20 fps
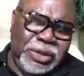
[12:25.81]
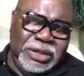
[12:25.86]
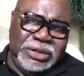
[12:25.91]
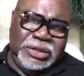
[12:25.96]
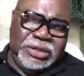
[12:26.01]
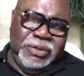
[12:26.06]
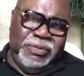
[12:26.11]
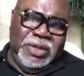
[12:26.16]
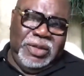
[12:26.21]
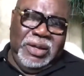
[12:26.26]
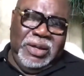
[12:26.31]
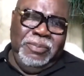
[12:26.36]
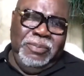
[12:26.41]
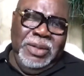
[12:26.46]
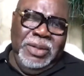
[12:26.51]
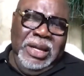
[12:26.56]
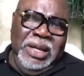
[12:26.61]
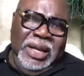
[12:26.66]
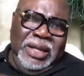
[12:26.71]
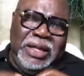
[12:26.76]
each of them,
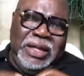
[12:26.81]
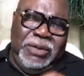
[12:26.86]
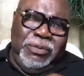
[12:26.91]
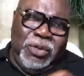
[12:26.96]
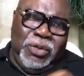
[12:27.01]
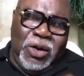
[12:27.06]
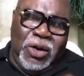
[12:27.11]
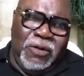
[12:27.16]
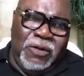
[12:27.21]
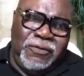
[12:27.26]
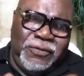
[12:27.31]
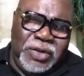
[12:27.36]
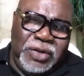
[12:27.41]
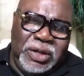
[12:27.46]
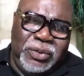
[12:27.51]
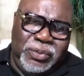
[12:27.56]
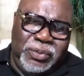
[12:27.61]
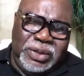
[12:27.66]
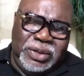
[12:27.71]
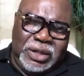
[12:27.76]
and they were all
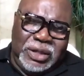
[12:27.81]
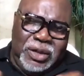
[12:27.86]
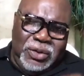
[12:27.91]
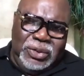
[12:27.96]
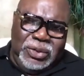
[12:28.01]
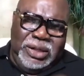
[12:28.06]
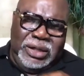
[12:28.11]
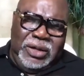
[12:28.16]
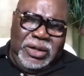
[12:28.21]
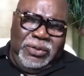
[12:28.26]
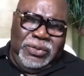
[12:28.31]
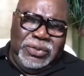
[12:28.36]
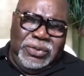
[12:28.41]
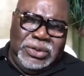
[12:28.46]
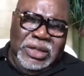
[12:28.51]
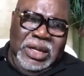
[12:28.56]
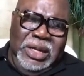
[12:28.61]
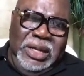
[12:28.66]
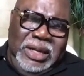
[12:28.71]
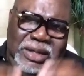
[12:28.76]
filled with the Holy
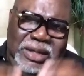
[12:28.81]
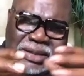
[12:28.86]
Ghost, he